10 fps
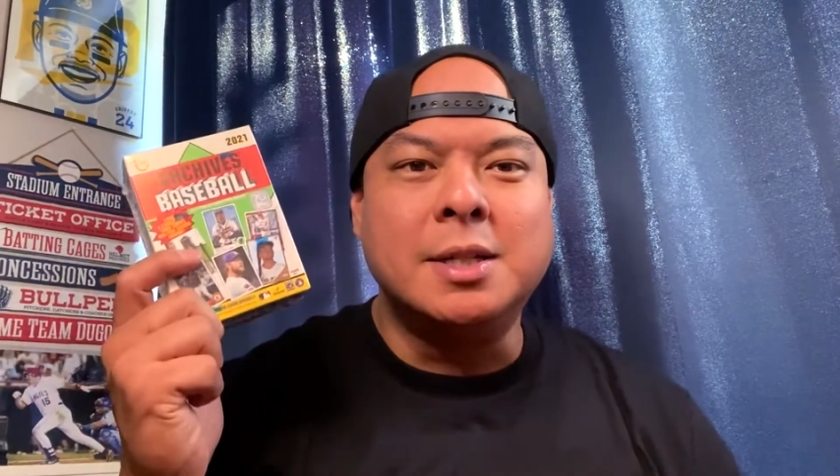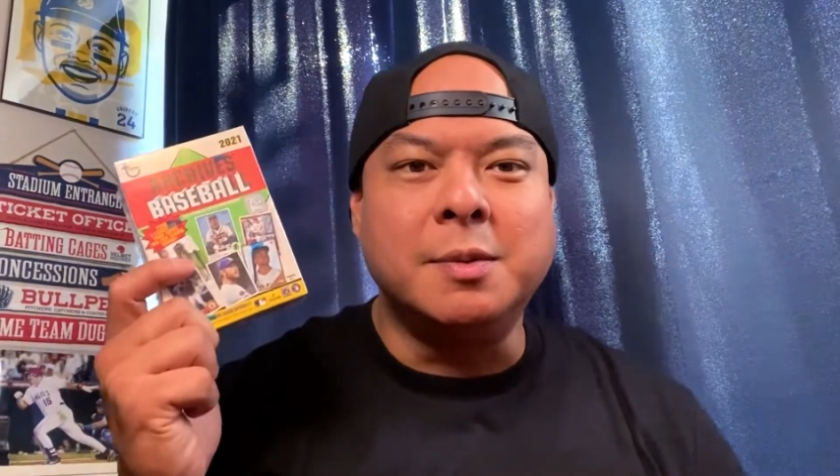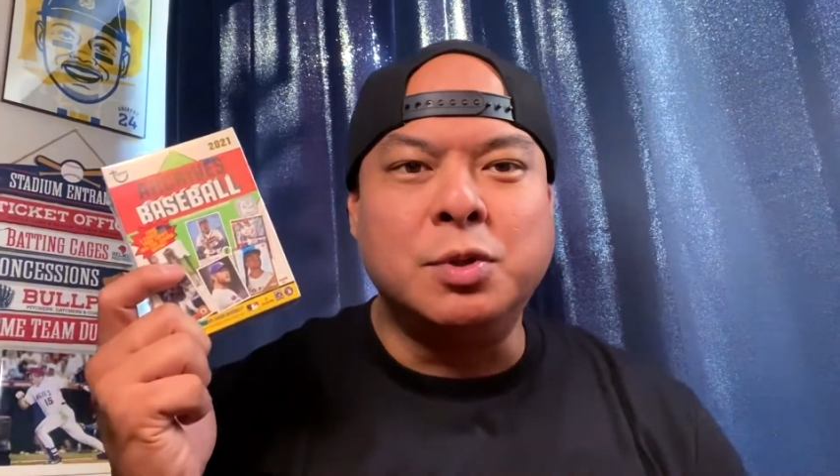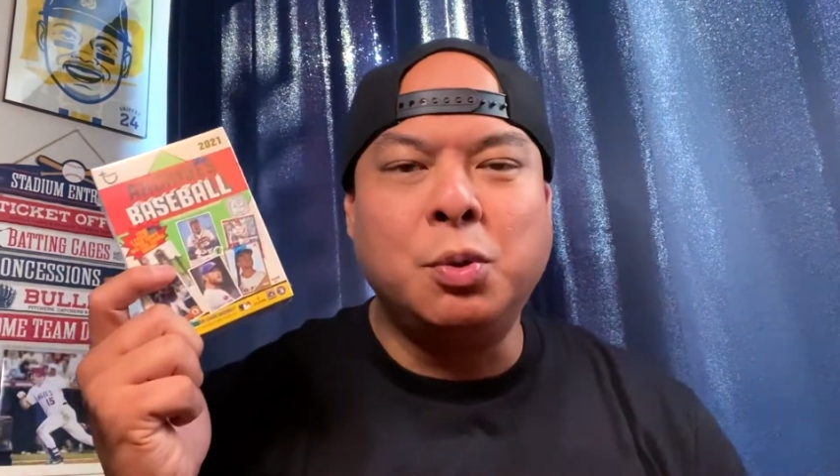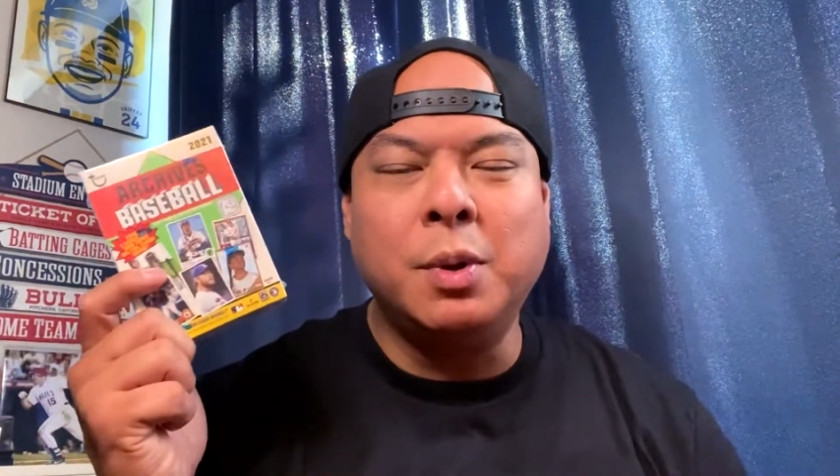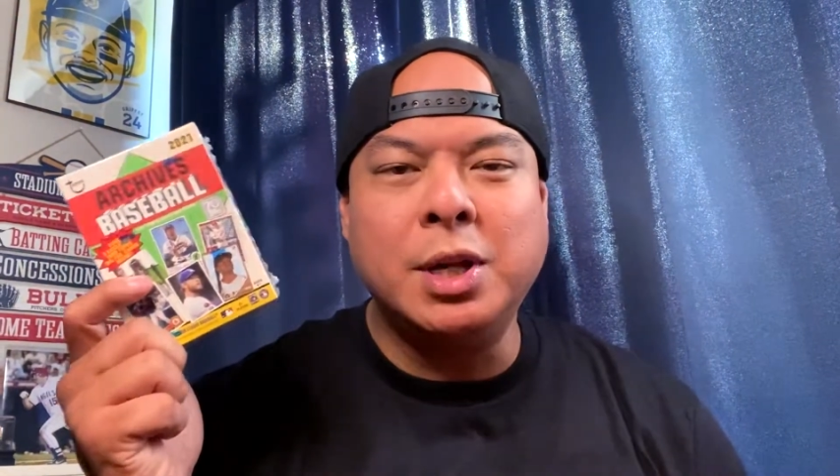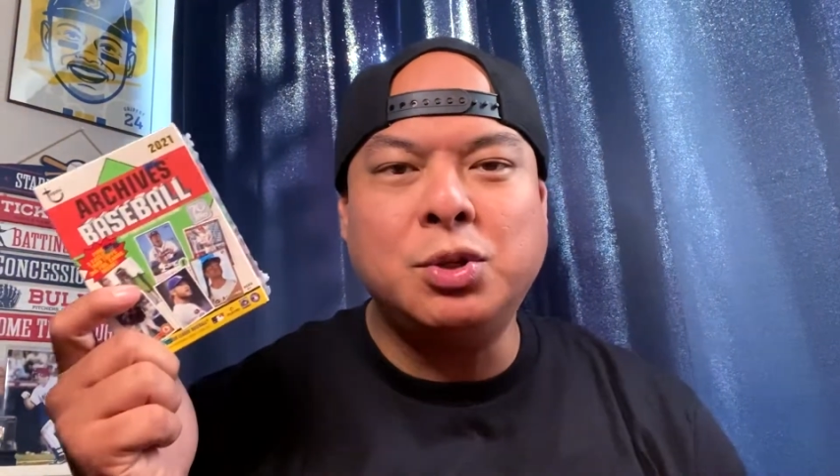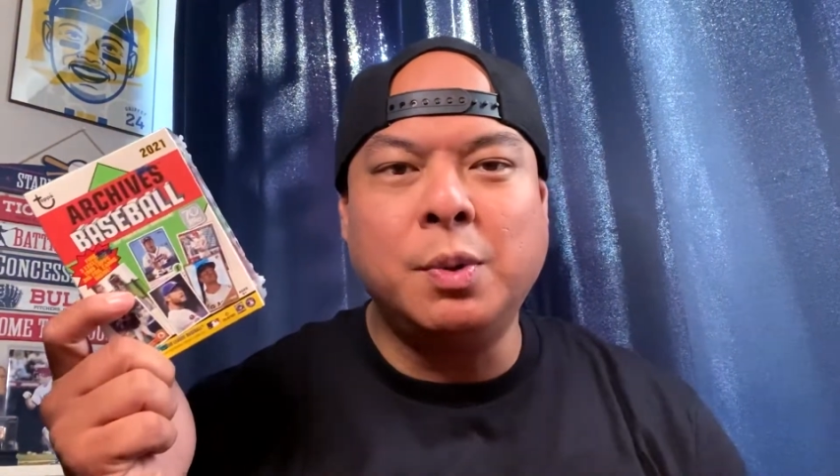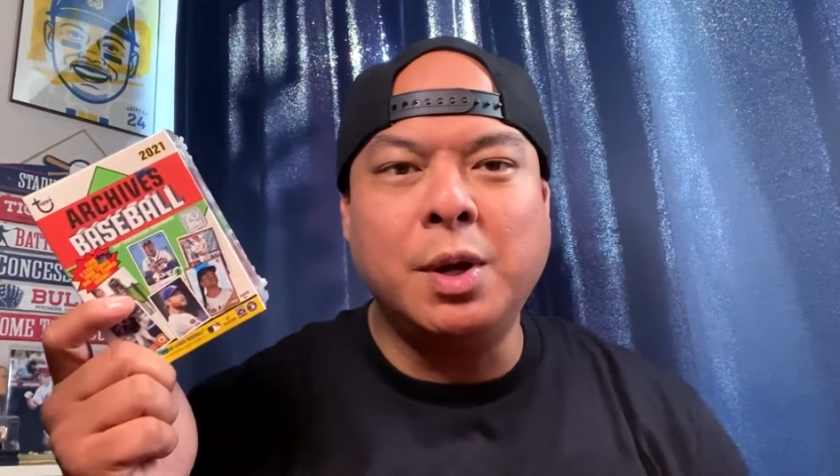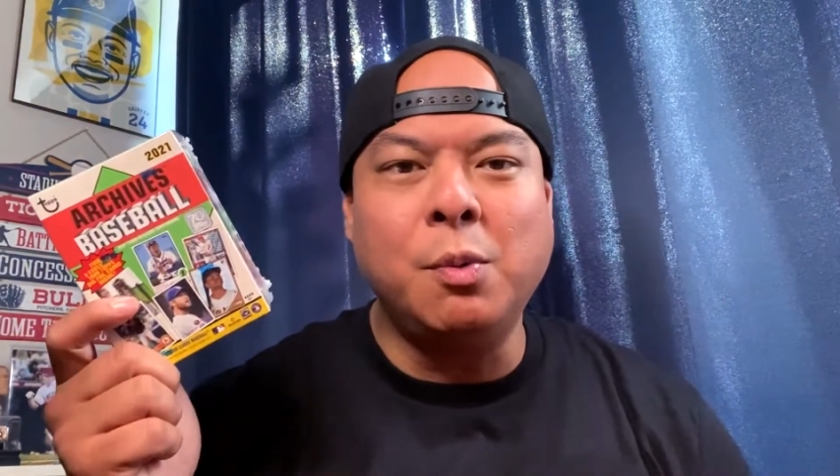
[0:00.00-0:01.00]
some
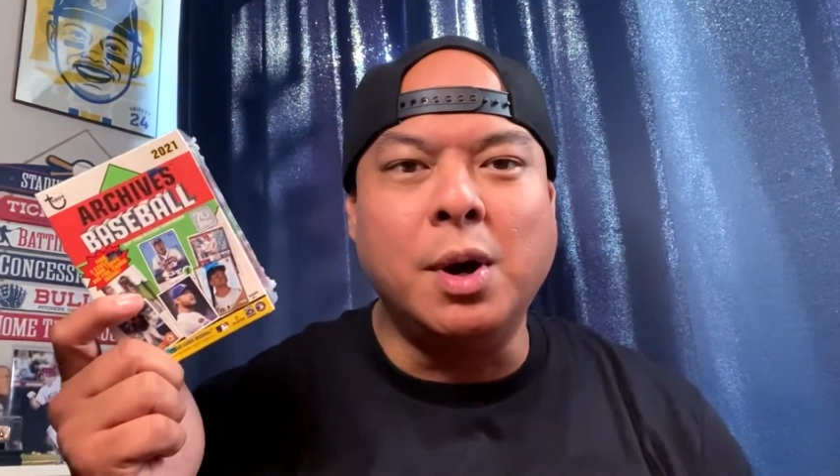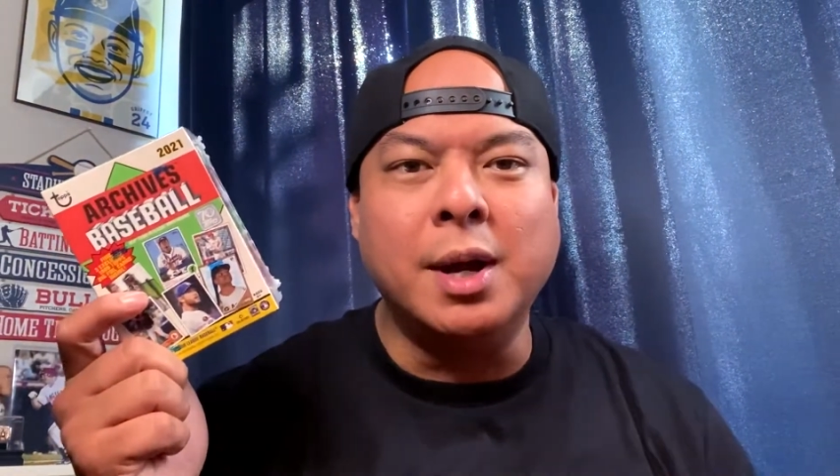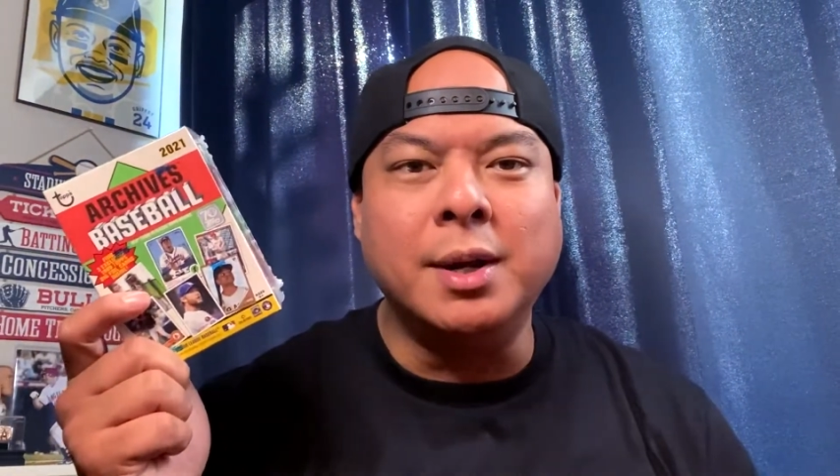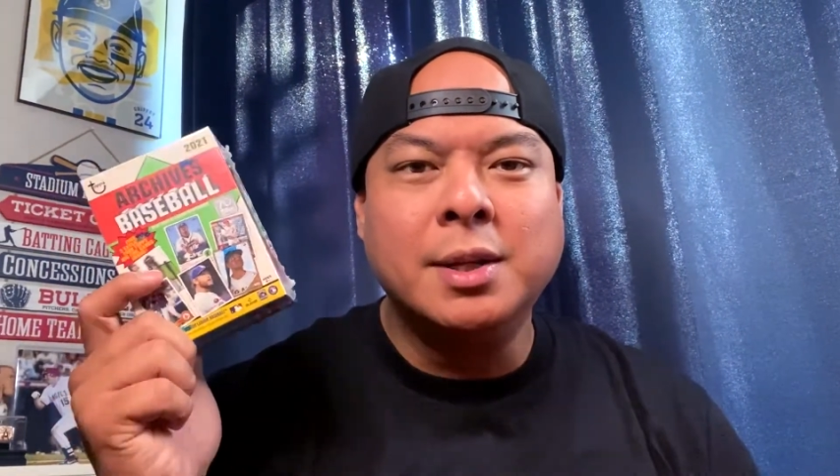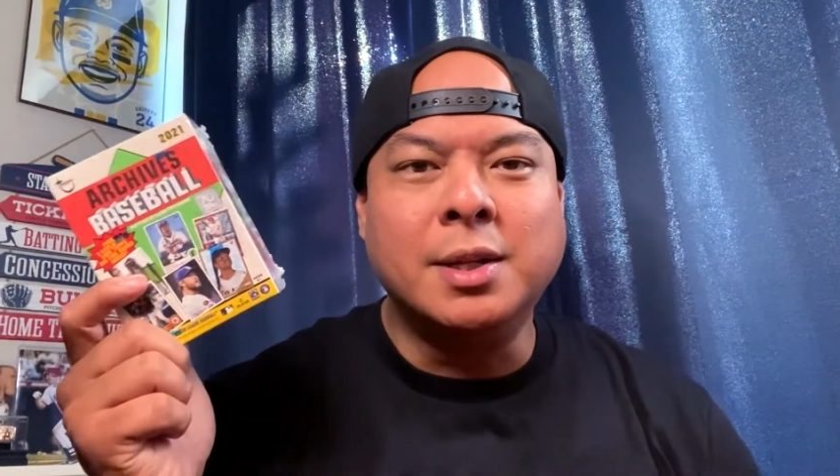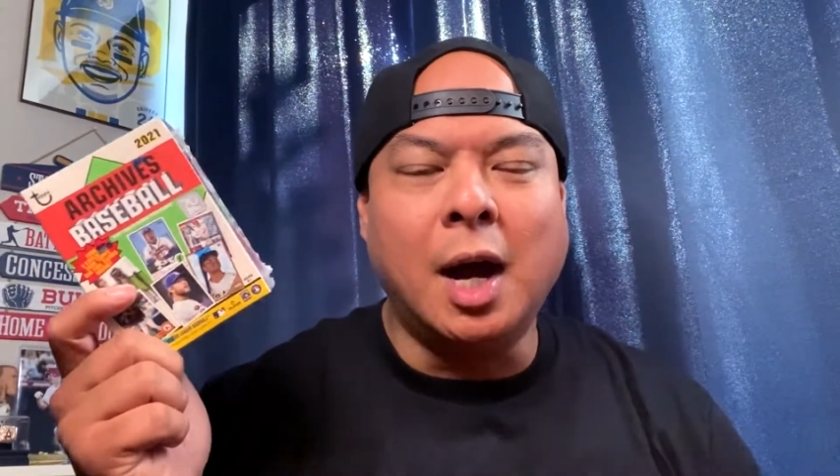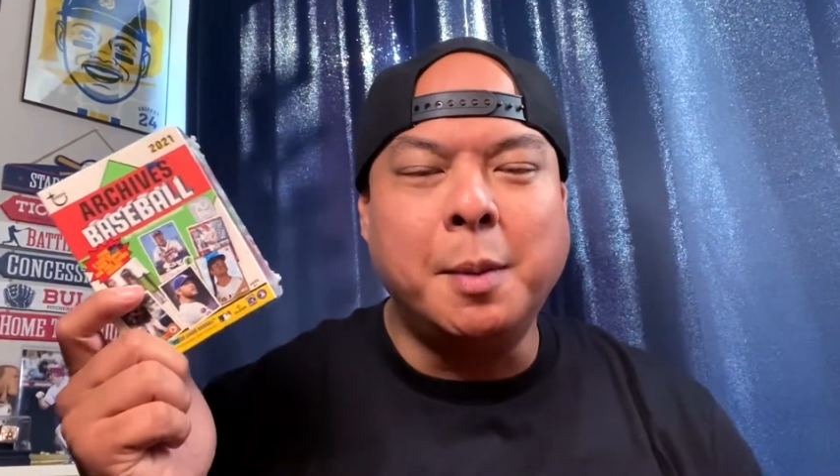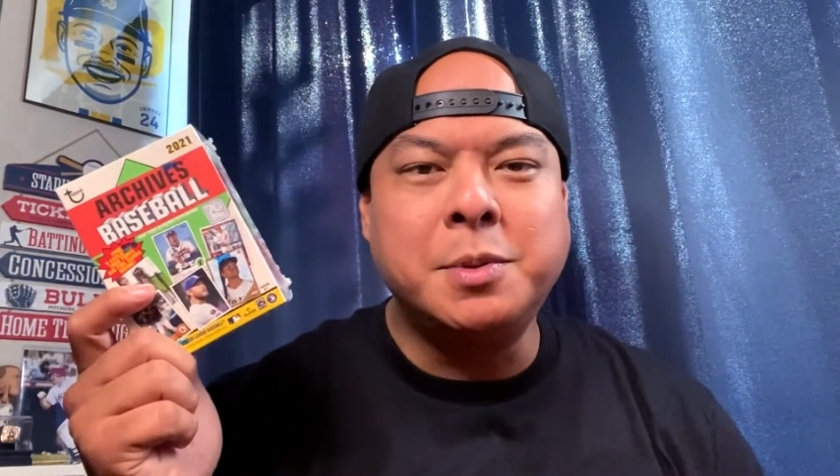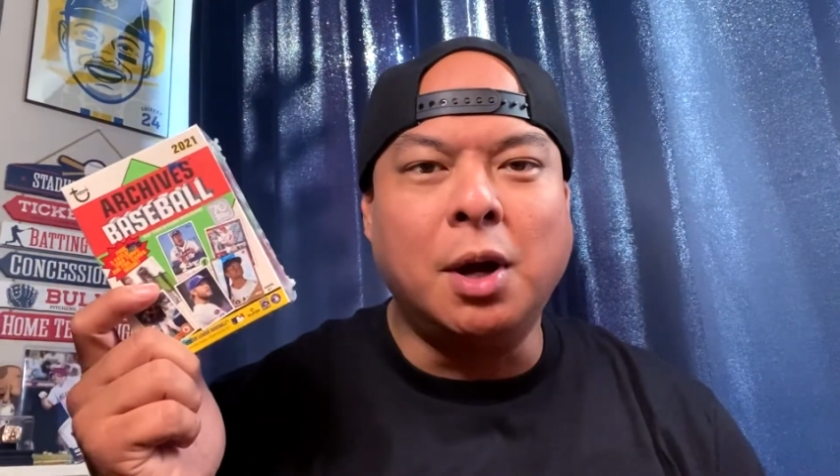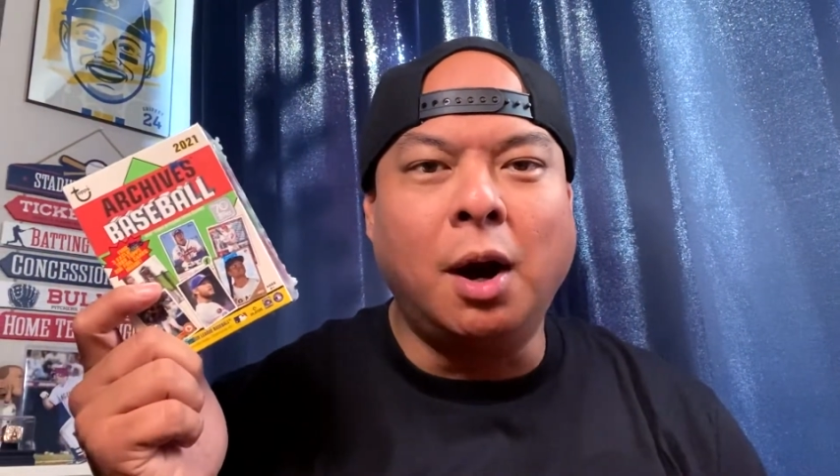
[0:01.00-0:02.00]
2021
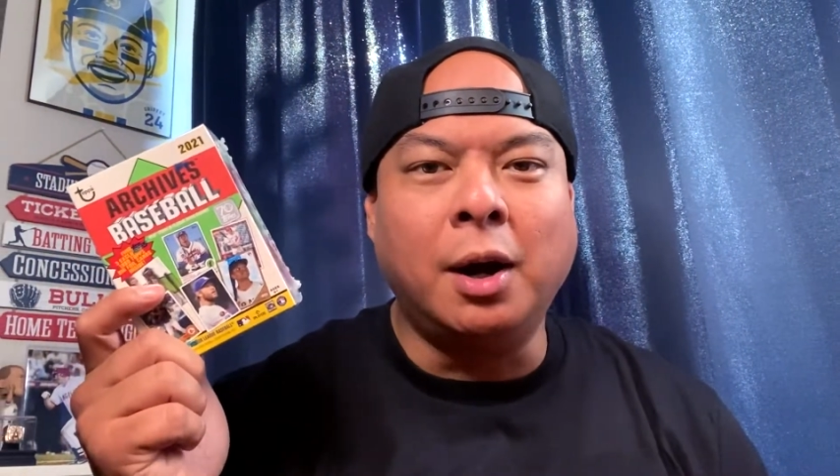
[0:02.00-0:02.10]
Topps